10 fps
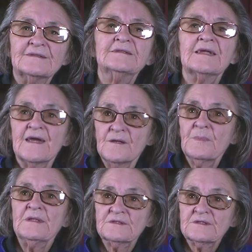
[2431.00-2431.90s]
yeah, it'd
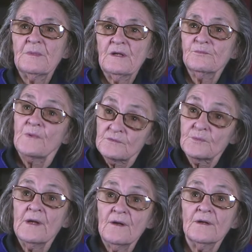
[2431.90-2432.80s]
been something. It's
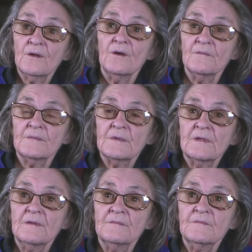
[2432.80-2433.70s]
when I got
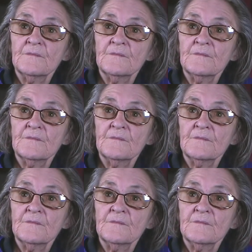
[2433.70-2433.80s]
the